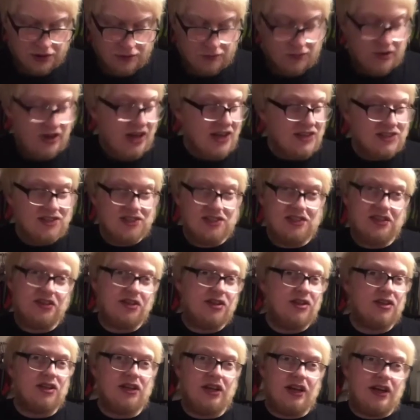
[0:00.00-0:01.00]
But yeah,
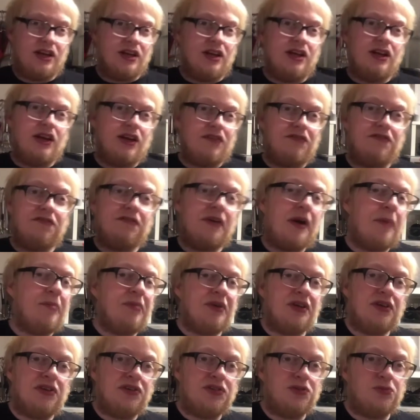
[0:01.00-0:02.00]
still a
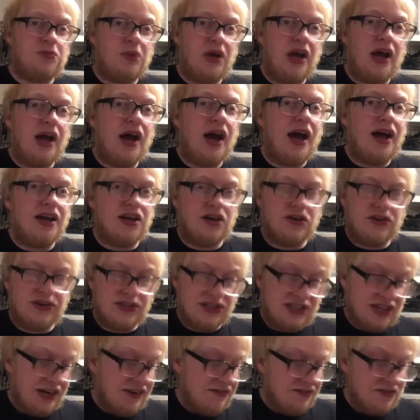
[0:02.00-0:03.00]
fabulous beer, and I
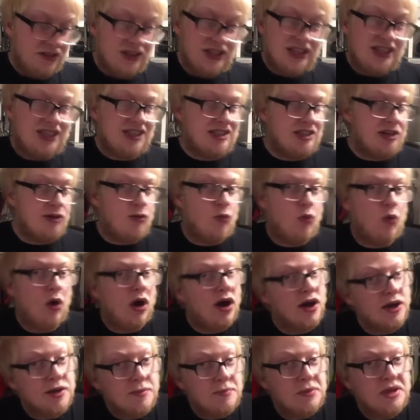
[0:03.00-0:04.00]
could definitely see
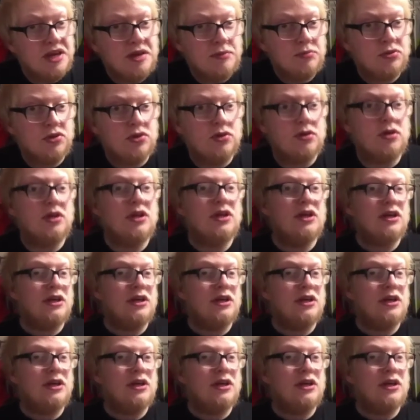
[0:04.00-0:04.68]
why people